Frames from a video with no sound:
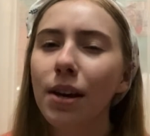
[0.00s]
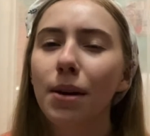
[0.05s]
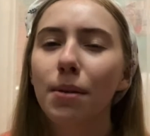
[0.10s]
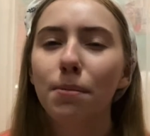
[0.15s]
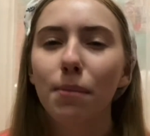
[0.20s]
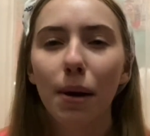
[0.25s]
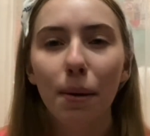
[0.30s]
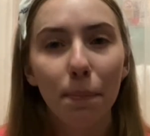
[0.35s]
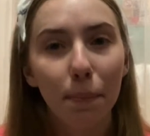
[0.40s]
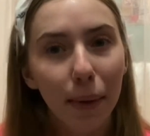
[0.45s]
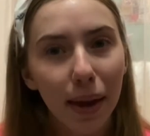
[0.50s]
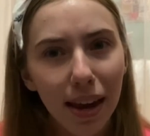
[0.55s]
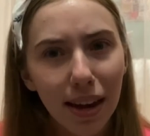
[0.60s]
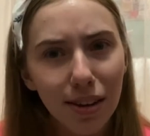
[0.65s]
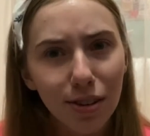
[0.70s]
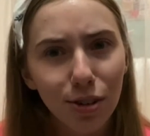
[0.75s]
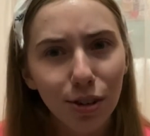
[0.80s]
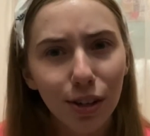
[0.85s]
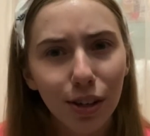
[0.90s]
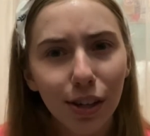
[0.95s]
my
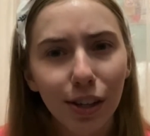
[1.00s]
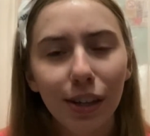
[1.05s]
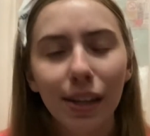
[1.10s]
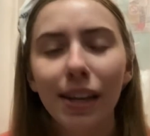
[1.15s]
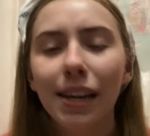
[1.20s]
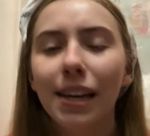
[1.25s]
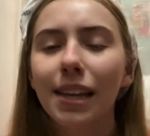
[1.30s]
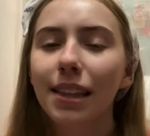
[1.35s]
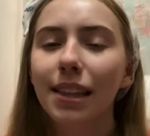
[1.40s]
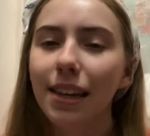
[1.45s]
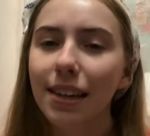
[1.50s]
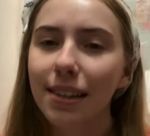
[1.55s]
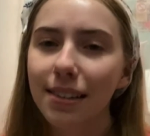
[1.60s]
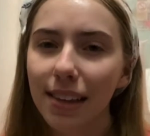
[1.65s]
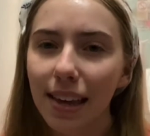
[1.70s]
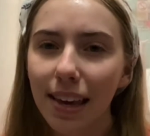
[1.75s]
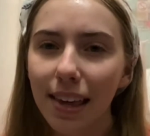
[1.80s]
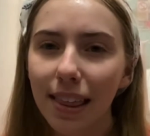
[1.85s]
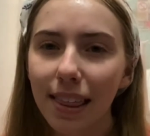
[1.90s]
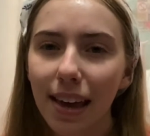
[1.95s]
major, things
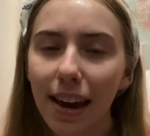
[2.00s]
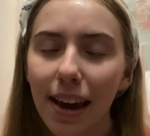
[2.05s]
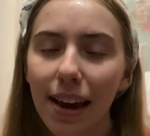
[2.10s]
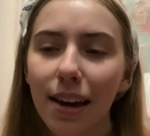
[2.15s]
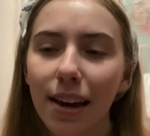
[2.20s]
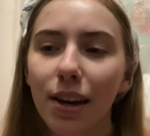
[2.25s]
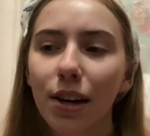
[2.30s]
like that.